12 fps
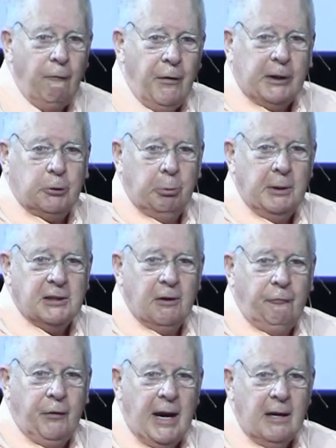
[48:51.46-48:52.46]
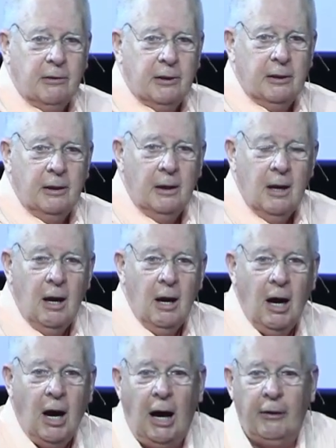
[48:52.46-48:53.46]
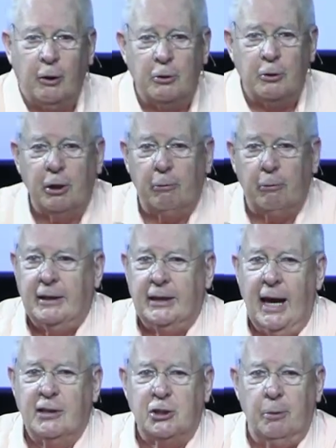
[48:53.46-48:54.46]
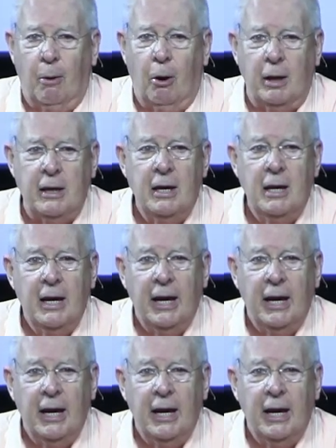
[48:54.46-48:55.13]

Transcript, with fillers: victories of faith. Others, a great testimony